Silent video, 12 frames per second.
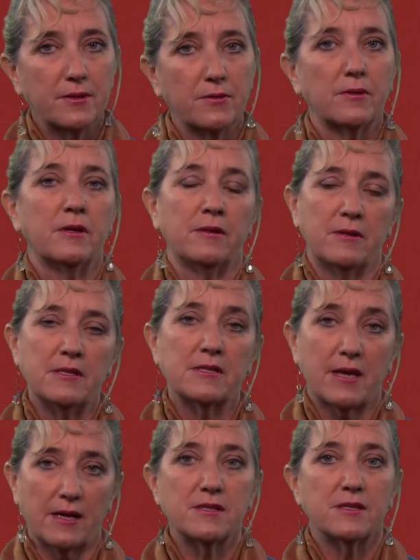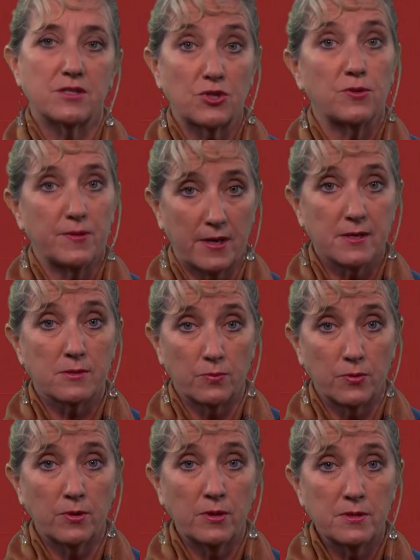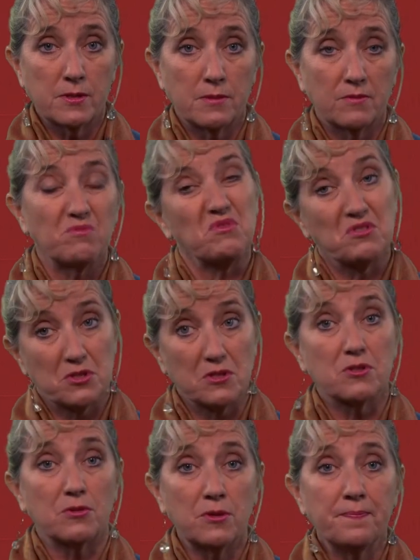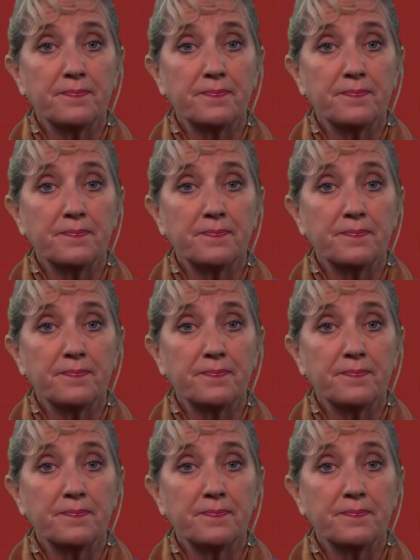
in this case it's 2,000 words, which is good,